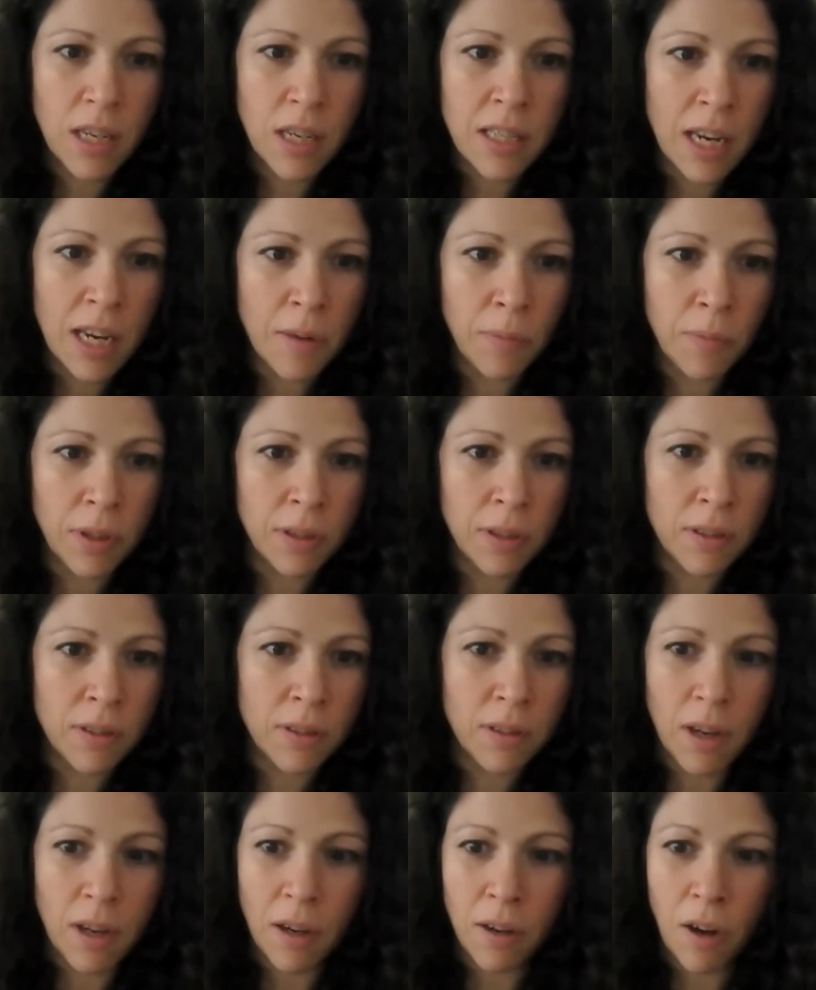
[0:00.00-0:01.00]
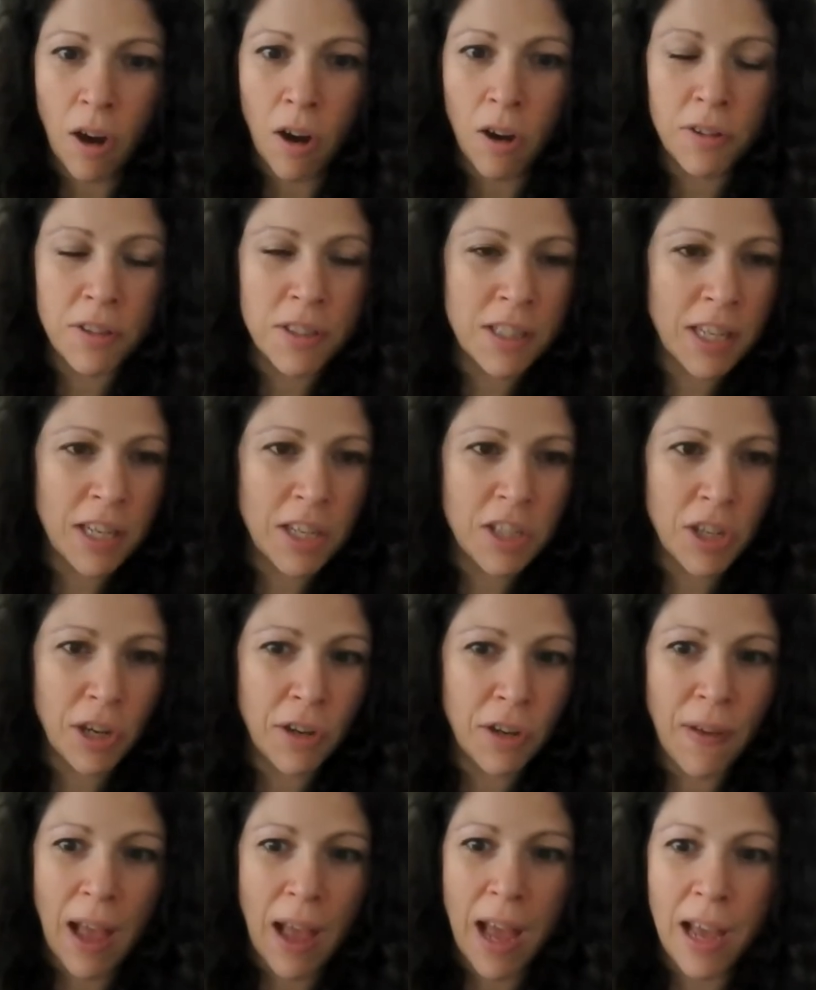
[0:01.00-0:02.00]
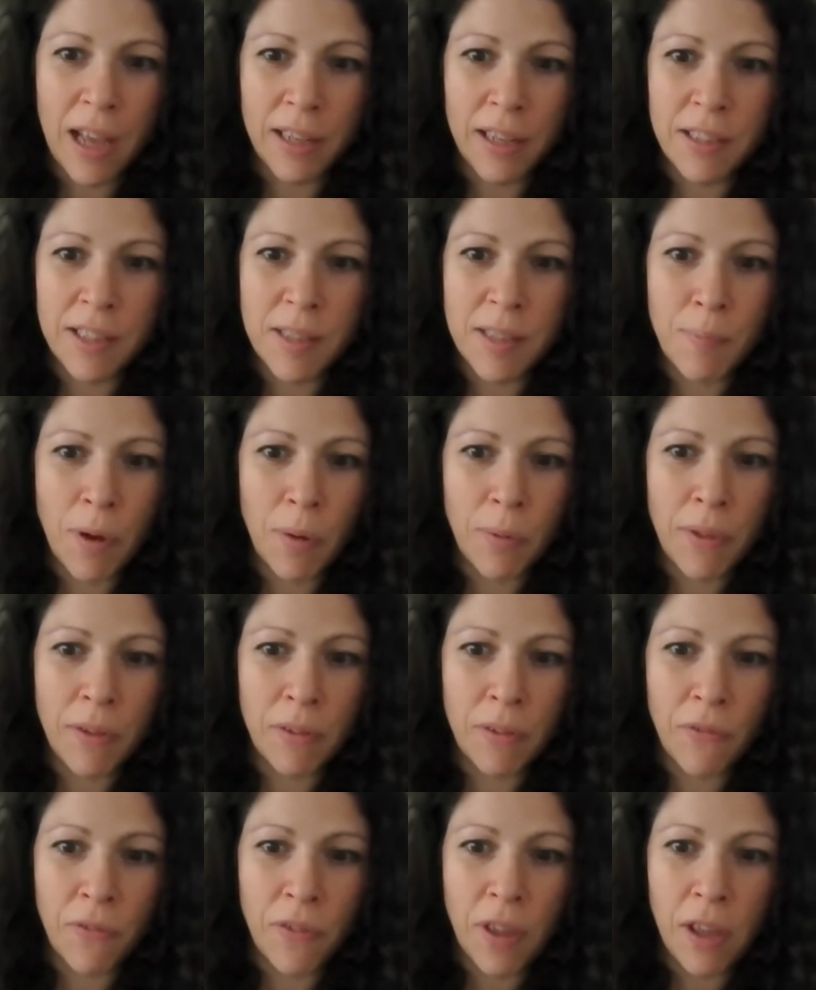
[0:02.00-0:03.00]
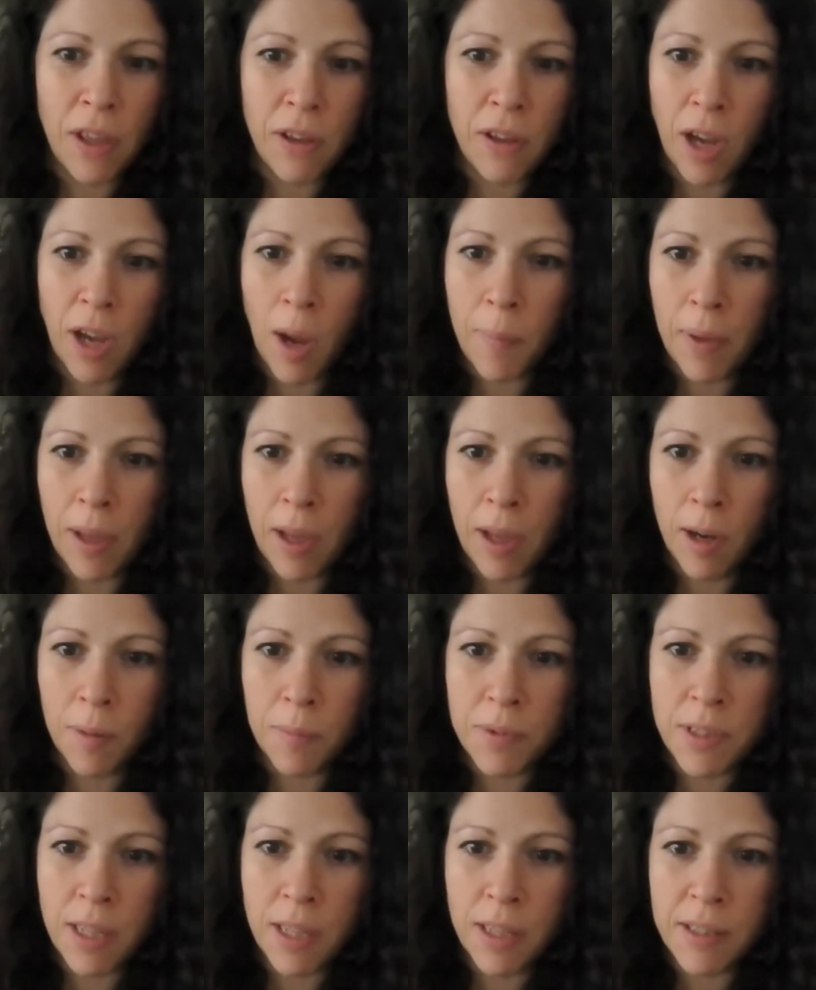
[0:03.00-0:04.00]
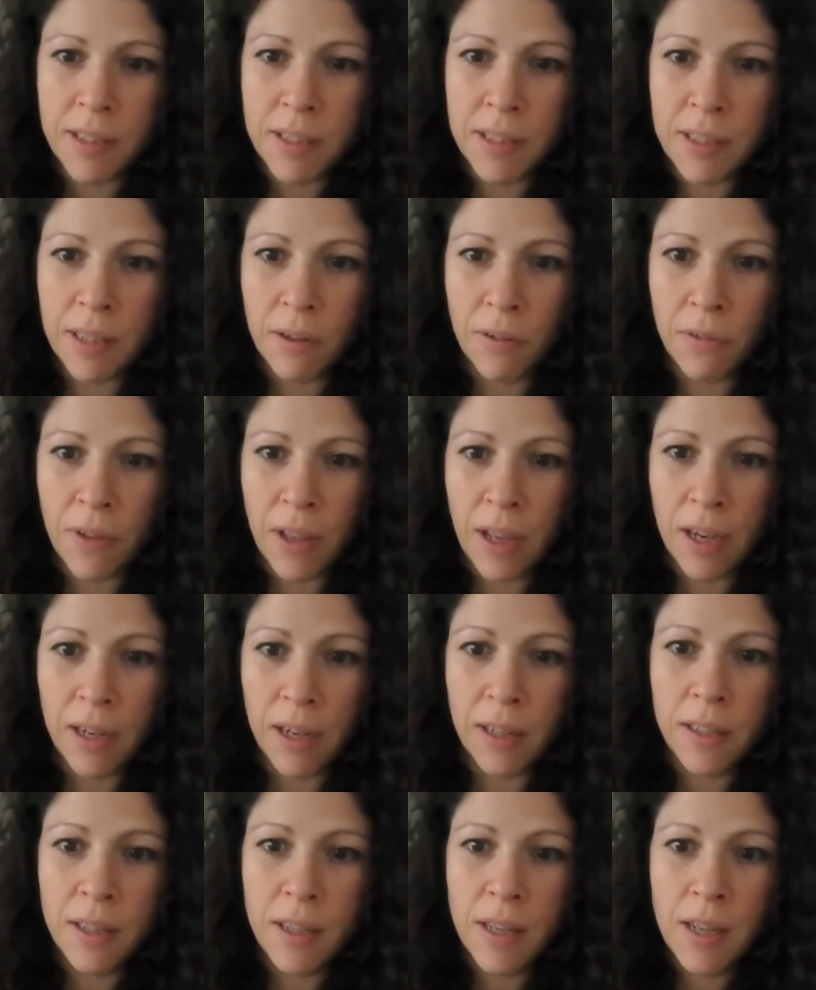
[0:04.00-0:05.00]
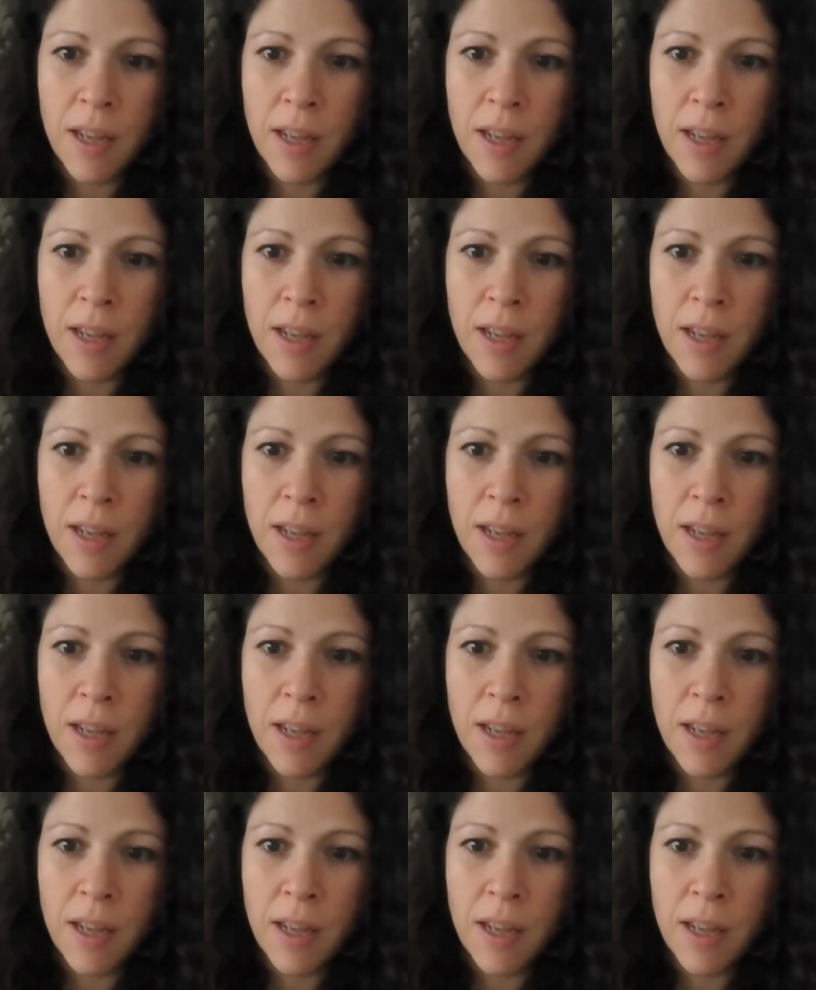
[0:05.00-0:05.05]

Is anyone, I can't see a show of hands, but there's a few coming up. So Sylvia,